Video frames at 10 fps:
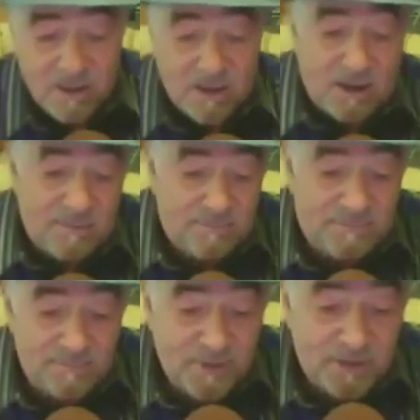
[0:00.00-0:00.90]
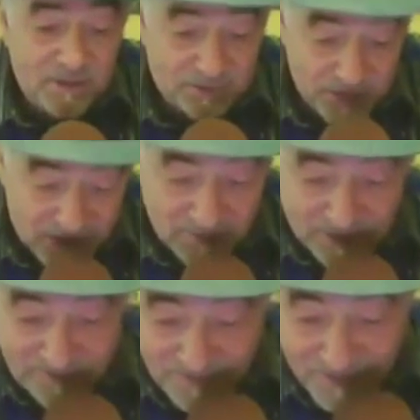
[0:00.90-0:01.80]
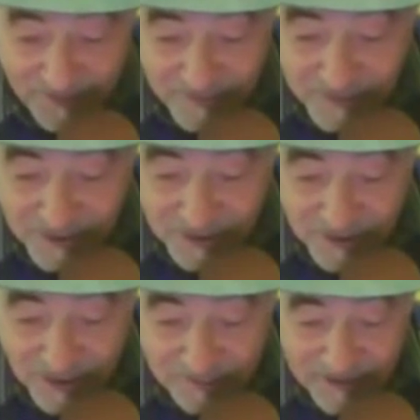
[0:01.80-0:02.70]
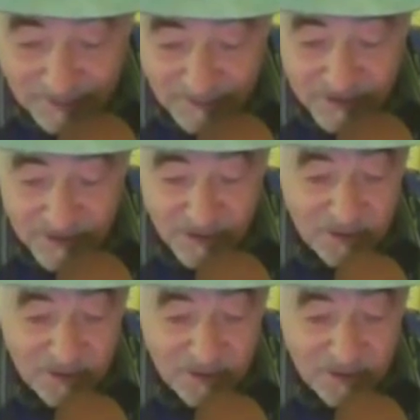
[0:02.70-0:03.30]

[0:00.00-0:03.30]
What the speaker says: this is my field, is epidemics.